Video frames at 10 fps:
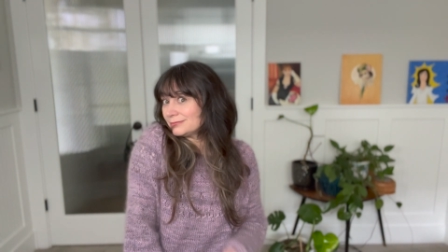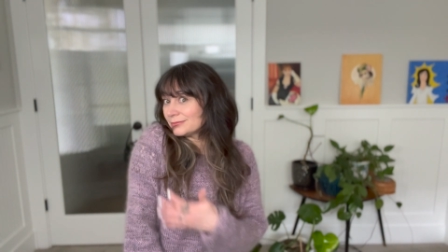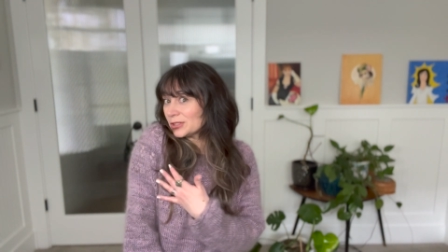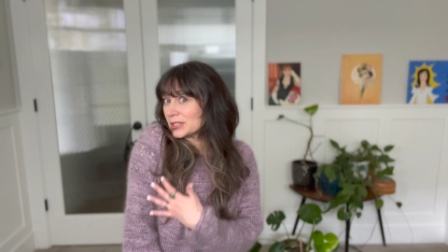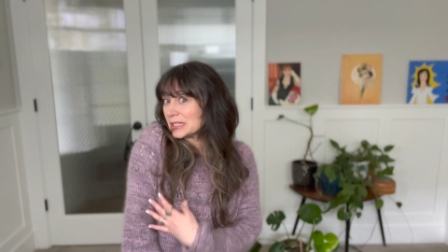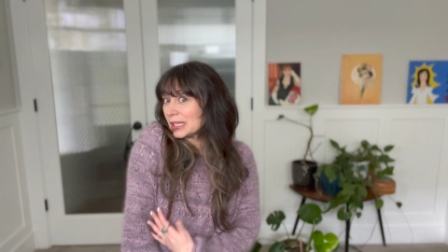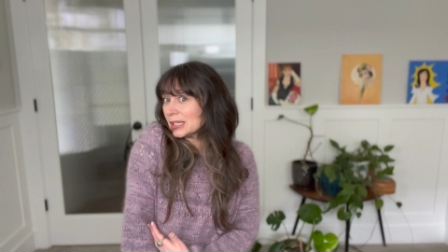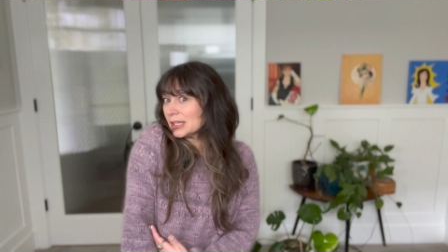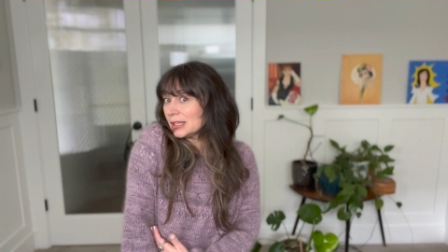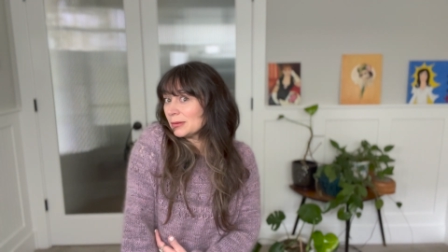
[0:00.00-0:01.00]
Looks like
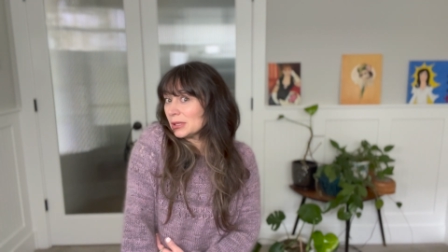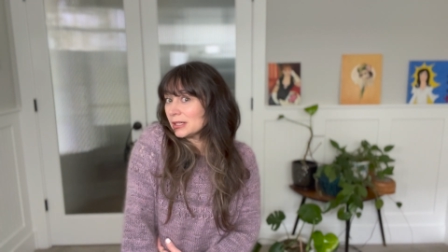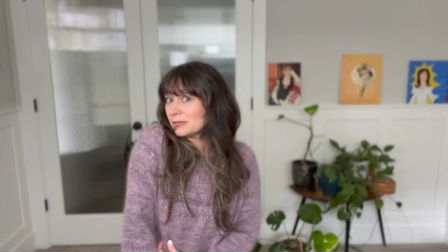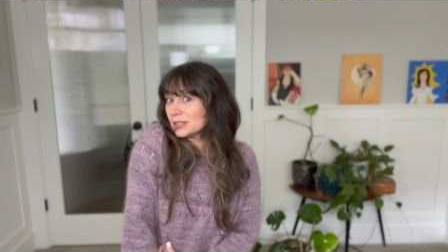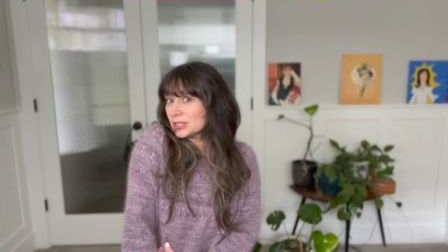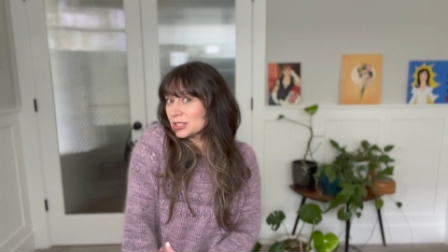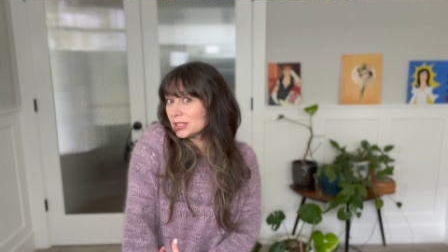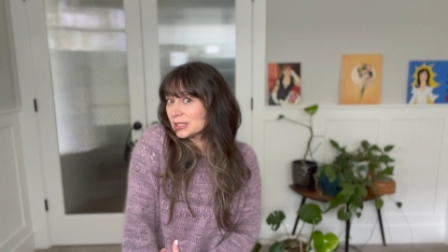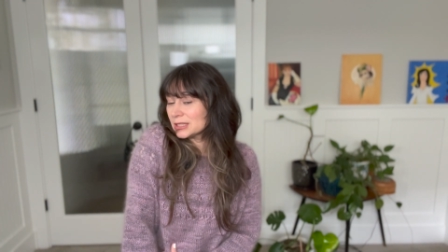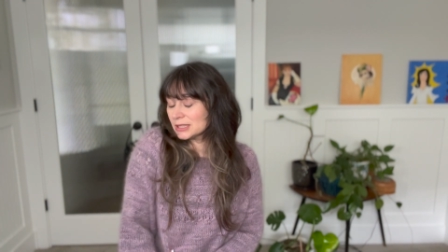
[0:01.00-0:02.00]
I might have finished
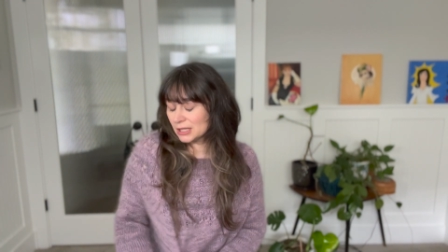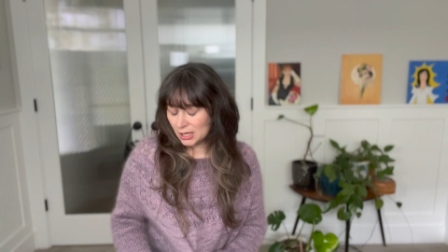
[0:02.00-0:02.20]
it.